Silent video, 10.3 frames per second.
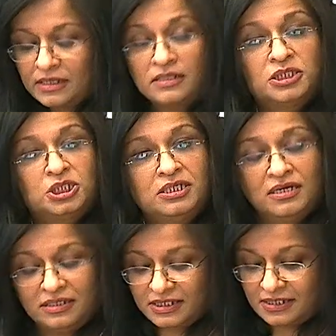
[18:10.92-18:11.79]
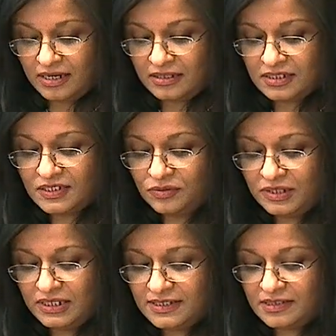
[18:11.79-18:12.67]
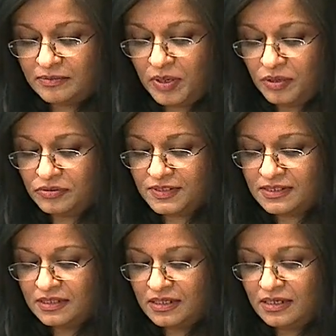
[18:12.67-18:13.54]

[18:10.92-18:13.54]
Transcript: that Shiites, like the Sunnis, suppose